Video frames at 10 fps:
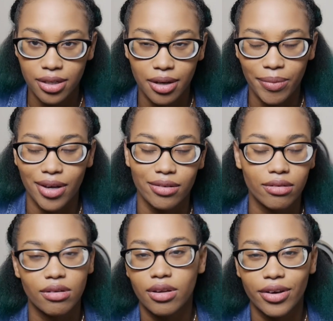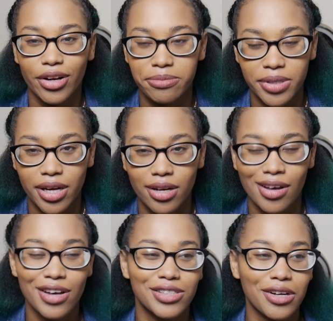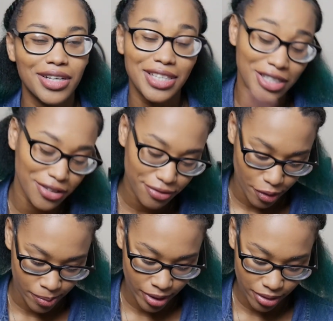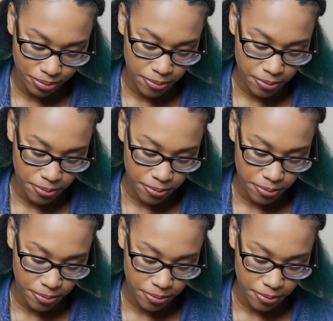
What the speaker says: I mean, you know what I'm saying? So let's get to formula.